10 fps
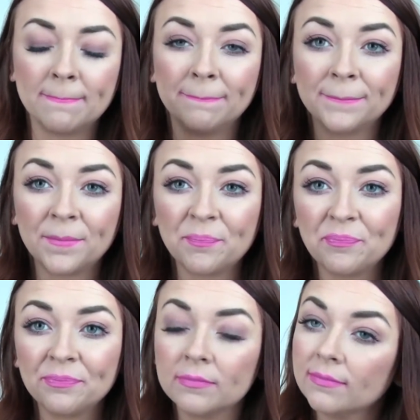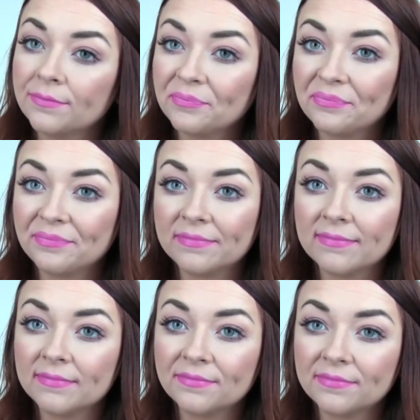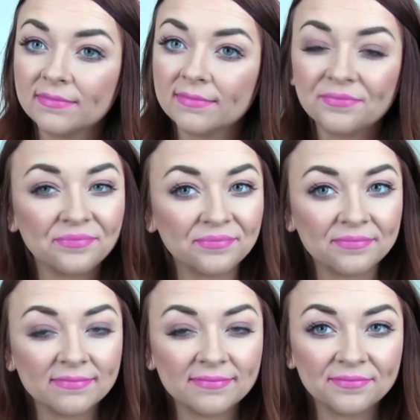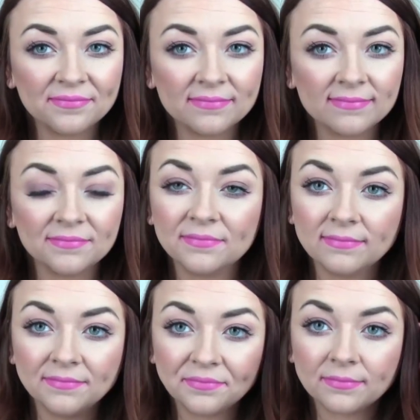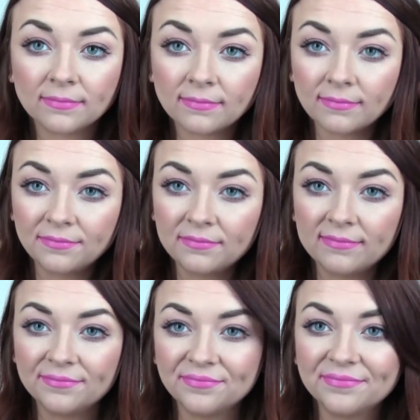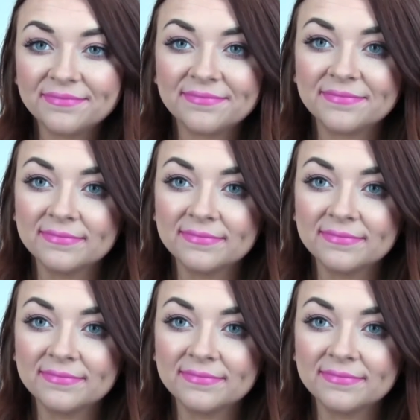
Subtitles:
Nobody speaks.